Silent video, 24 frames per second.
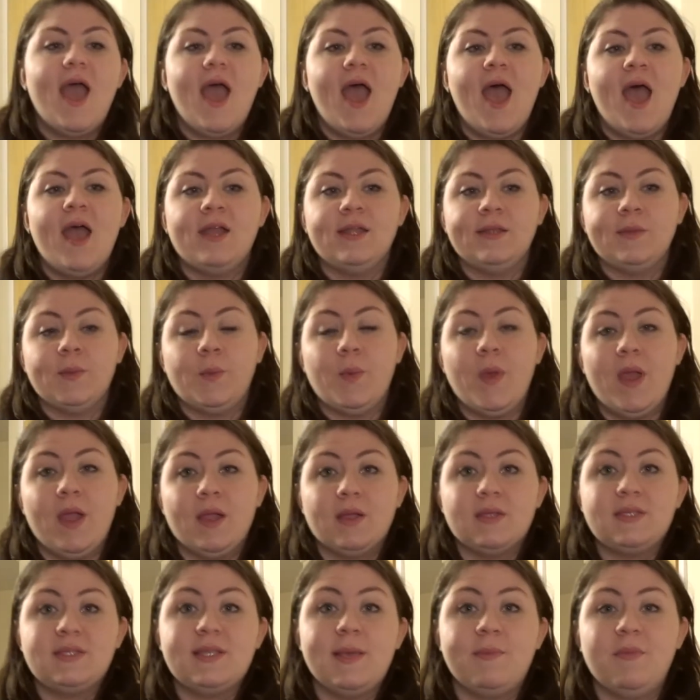and
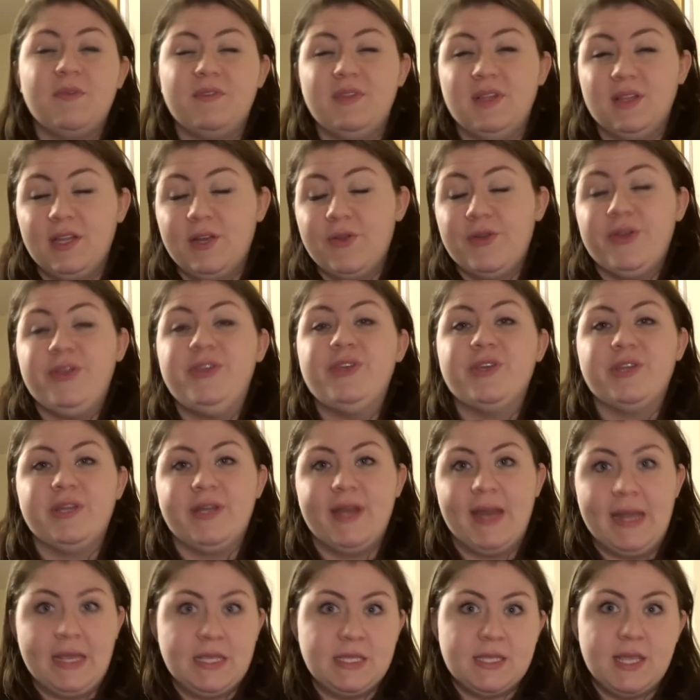where some of the literature
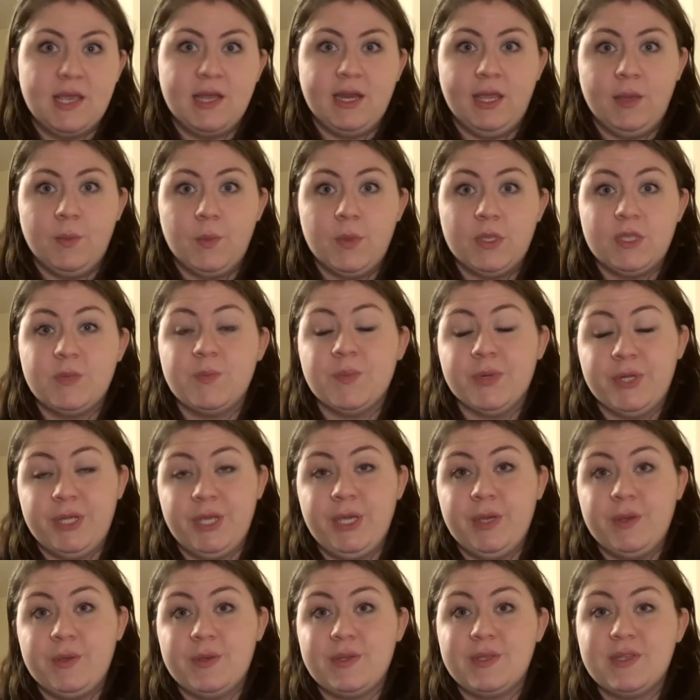that I study was
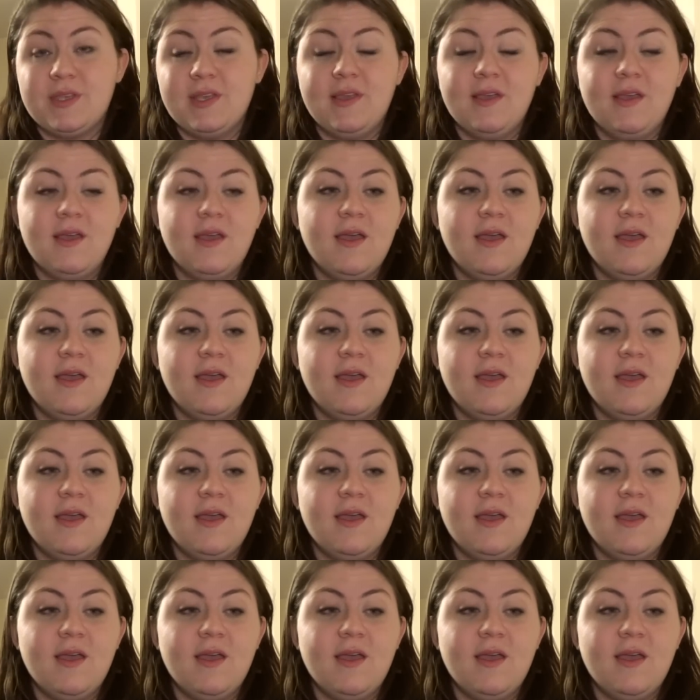produced,